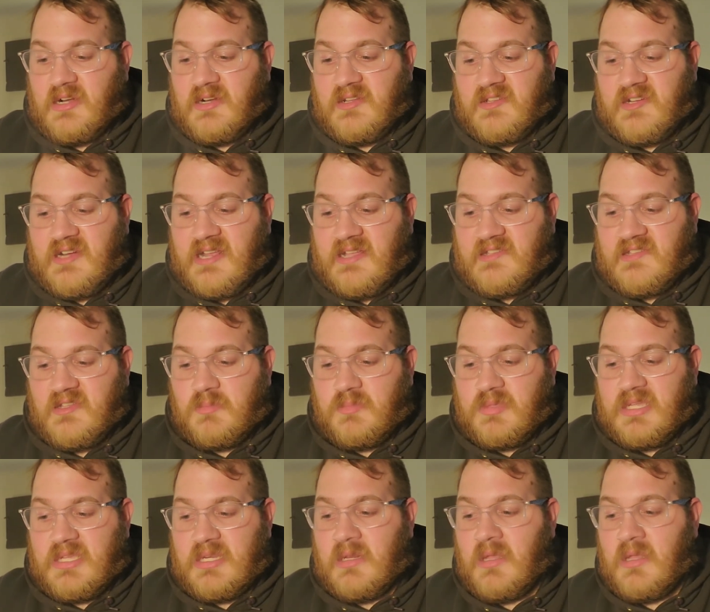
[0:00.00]
It's not
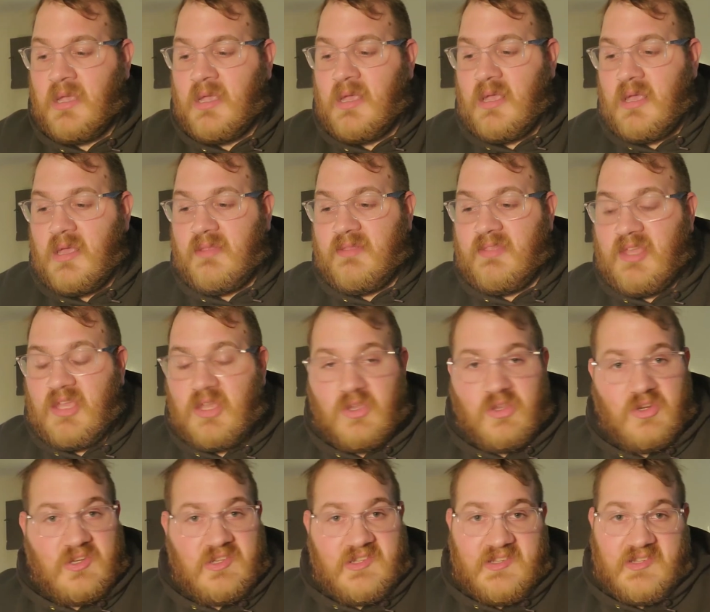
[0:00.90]
something that you
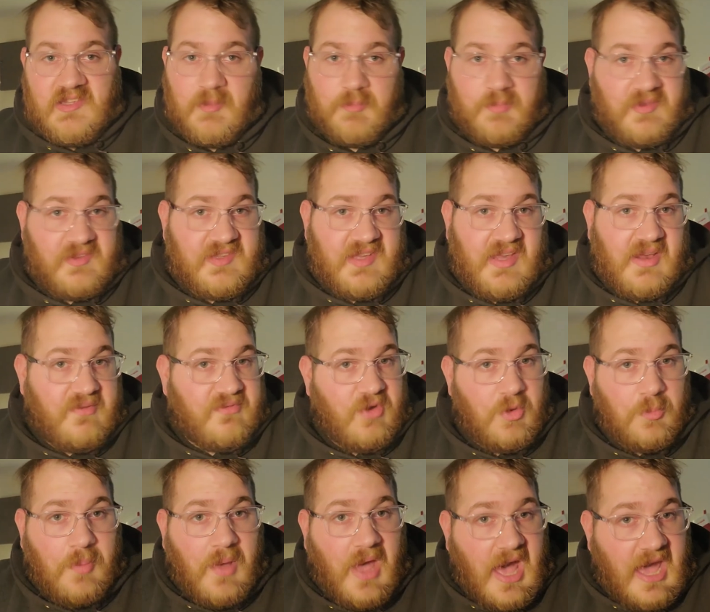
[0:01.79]
can just slip inside of your
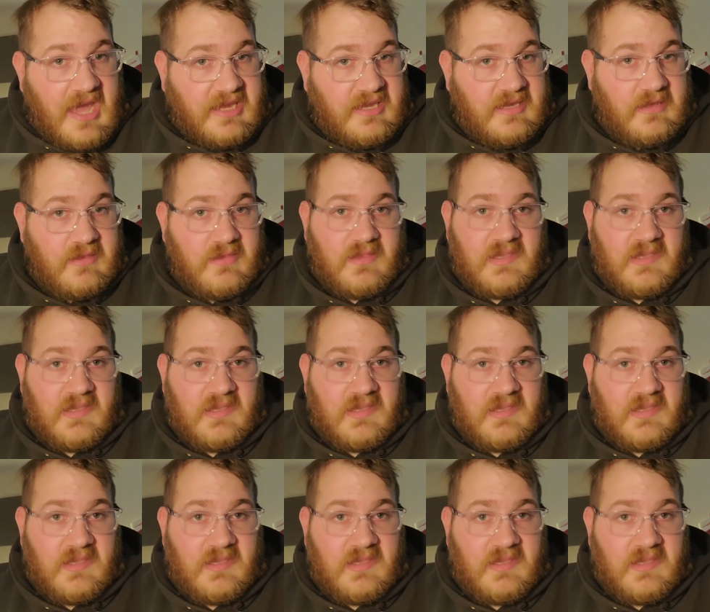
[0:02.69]
pocket.